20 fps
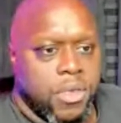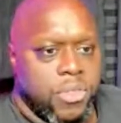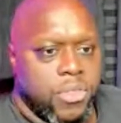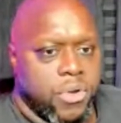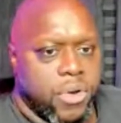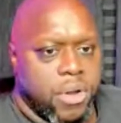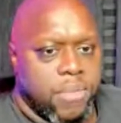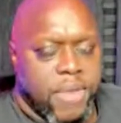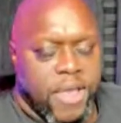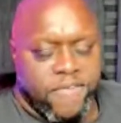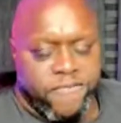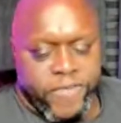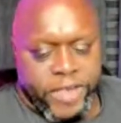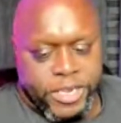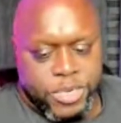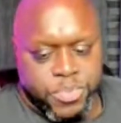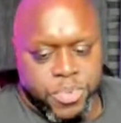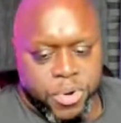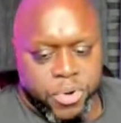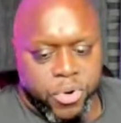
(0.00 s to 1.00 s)
They're in my
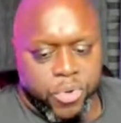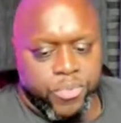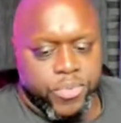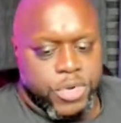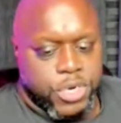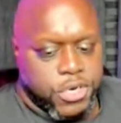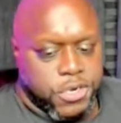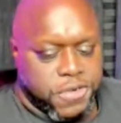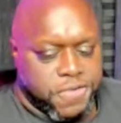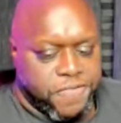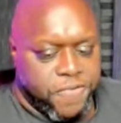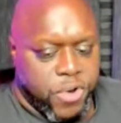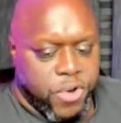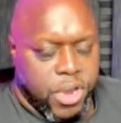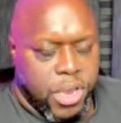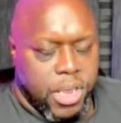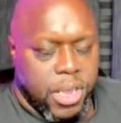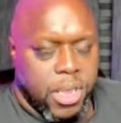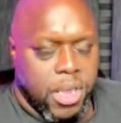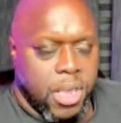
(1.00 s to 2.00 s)
Facebook group, which is
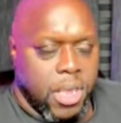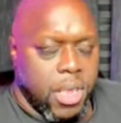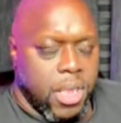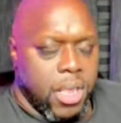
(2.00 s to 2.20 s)
free.